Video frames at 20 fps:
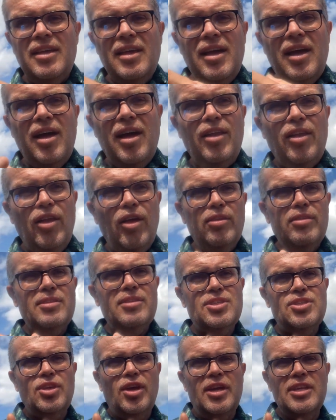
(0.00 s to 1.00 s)

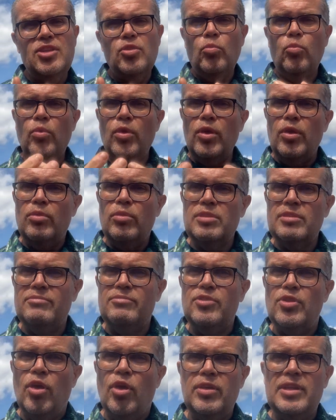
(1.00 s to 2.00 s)
alongside a world of
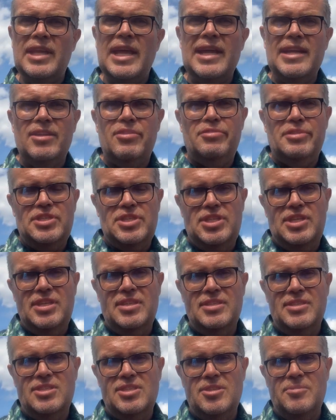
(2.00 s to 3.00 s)
not yet
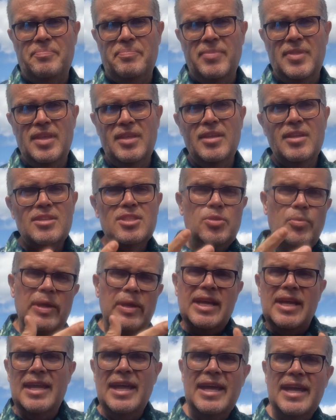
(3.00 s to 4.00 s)
Christians. So we're
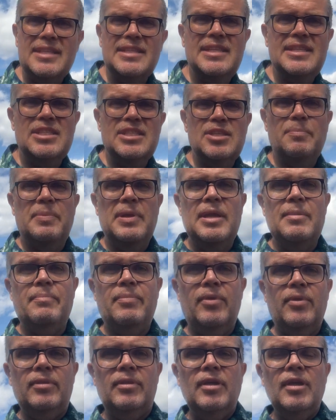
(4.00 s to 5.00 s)
connected to
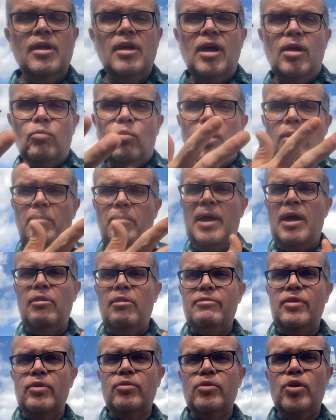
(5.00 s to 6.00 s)
people, what
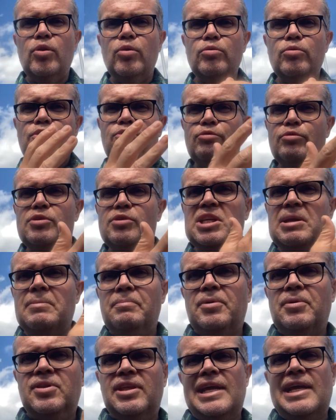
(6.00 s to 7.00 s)
Melville calls through
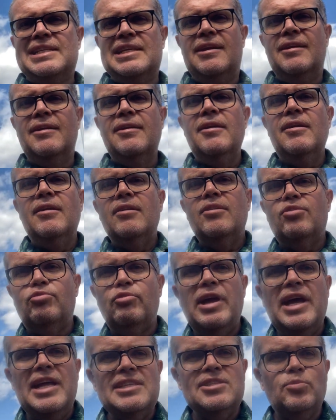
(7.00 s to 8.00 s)
sympathetic
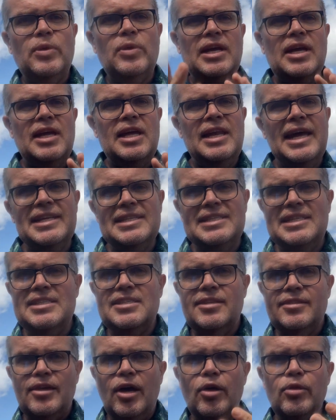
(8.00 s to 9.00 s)
threads. We're connected
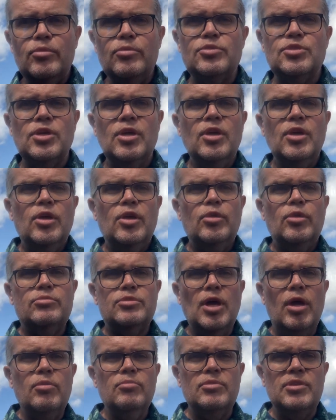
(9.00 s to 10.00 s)
to those who
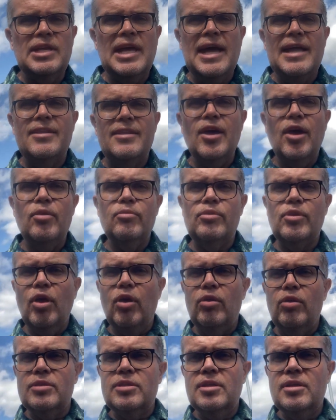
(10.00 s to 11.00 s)
don't yet know
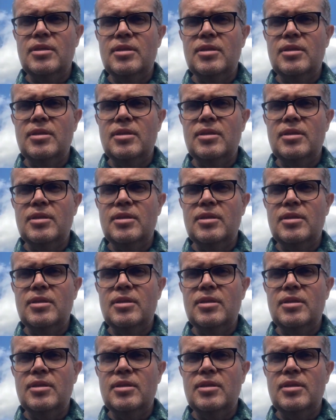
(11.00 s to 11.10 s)
God.